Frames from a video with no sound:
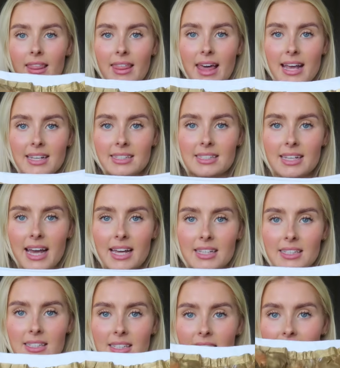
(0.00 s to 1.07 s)
This
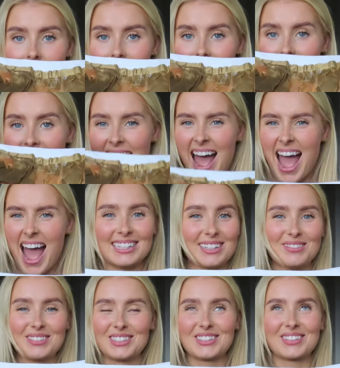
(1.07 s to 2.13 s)
is, guys,
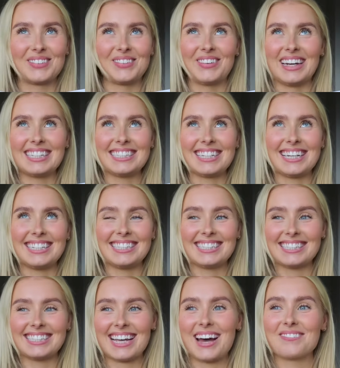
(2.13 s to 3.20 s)
I'm so
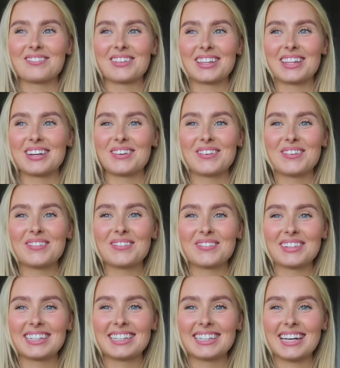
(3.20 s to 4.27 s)
excited. I
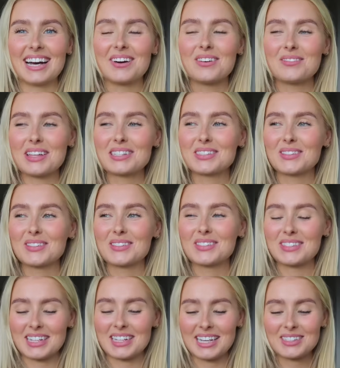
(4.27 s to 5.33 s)
hope this
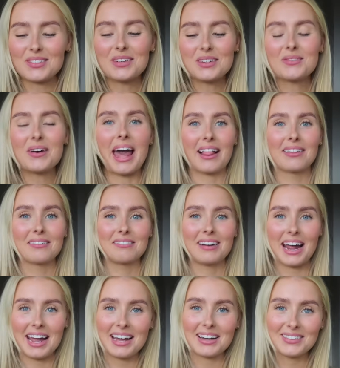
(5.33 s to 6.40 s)
goes, it's going well,
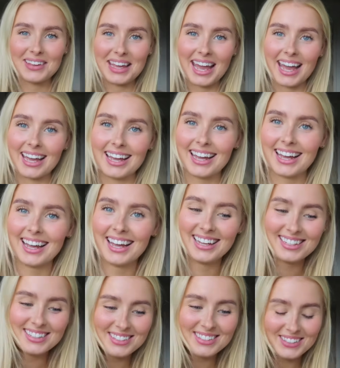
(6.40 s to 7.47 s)
right? Okay,
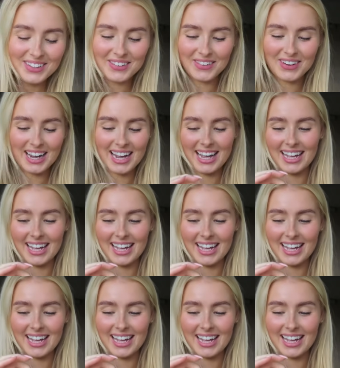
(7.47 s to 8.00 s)
so